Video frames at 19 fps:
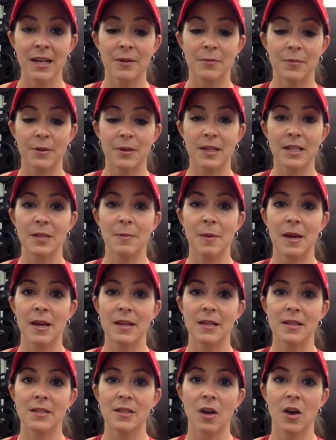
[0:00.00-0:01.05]
It really
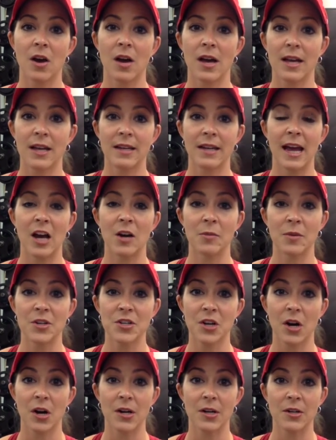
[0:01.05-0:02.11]
depends on how much
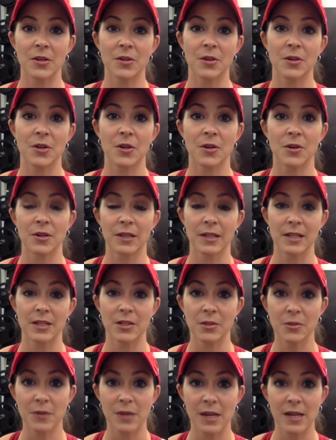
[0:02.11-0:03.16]
cardio you're currently
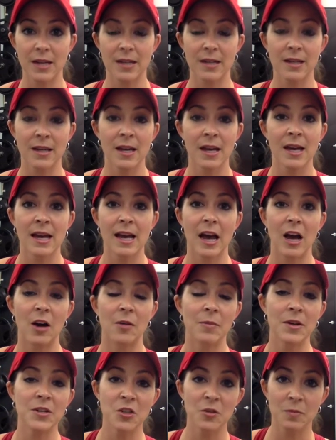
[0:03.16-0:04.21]
doing, how
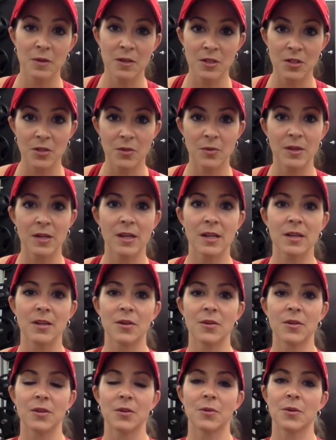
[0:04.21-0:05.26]
much you've been doing,
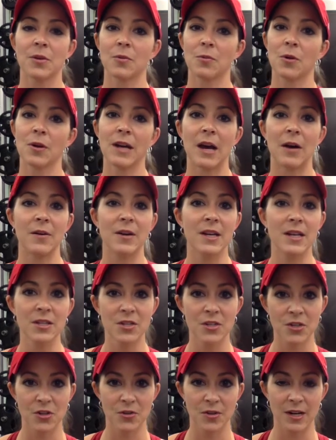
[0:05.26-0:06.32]
your workout
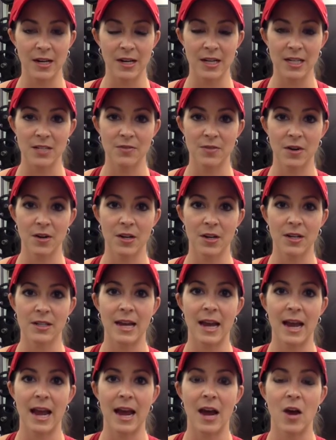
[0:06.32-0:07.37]
history as far as
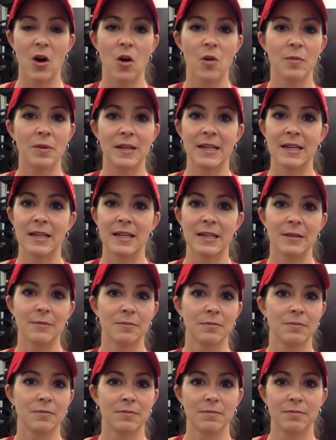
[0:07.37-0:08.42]
how
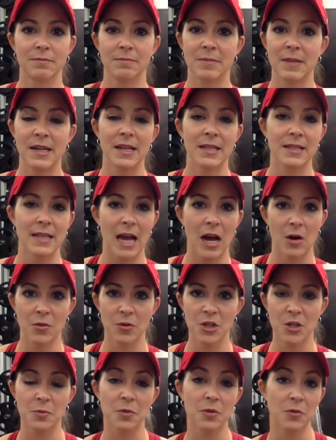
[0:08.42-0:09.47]
many minutes,
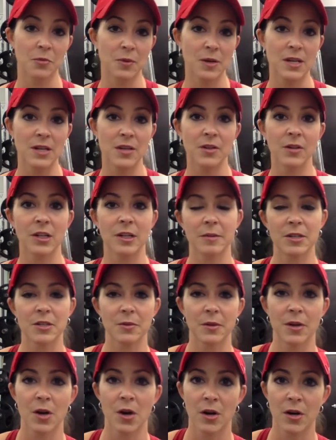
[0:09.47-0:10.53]
hours per week you're going to be
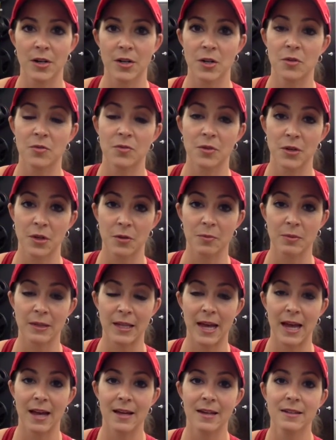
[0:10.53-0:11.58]
doing cardio for your
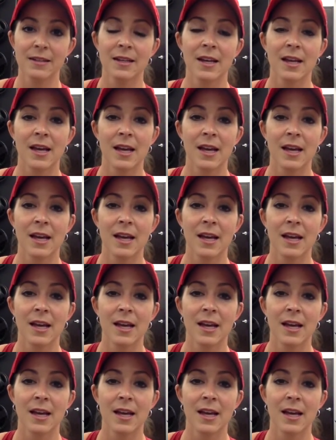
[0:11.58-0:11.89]
plan.